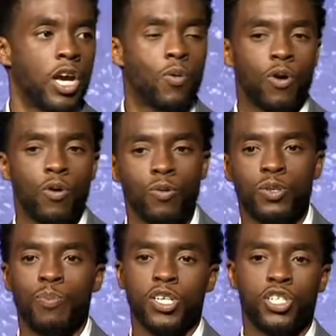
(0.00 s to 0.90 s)

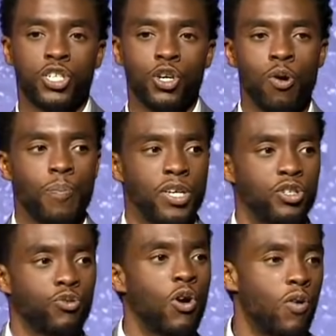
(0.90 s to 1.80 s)
Heroes must show up
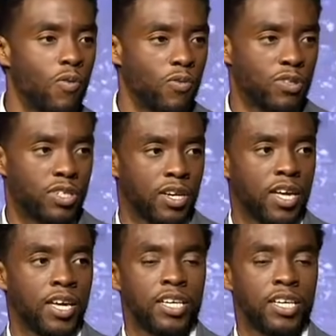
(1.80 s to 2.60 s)
in droves.